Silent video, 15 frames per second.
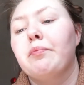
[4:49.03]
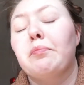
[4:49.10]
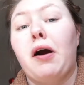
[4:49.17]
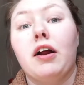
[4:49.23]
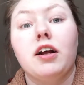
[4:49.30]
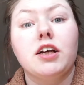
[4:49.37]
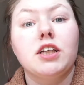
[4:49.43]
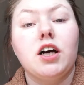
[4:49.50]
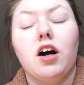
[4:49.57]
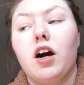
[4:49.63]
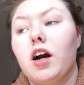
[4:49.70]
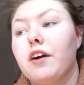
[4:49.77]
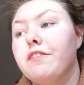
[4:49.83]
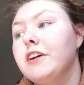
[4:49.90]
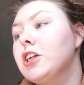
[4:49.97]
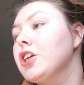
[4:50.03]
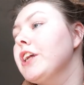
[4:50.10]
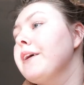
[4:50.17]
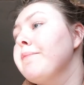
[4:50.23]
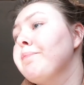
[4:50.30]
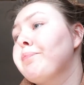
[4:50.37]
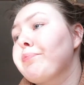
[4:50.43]
products are featured
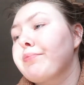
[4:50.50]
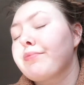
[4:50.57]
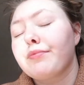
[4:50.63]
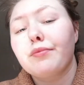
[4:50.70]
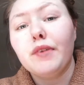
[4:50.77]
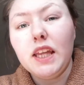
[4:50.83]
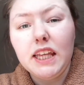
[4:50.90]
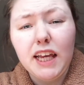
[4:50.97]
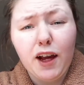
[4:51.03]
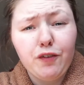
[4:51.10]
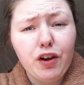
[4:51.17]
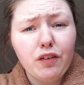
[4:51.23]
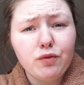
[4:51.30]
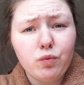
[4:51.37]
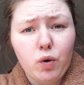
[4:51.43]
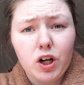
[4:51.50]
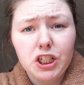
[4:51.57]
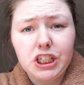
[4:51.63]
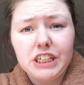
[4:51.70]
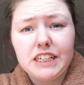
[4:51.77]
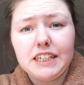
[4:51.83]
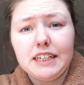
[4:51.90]
in. If you haven't
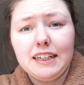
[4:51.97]
watched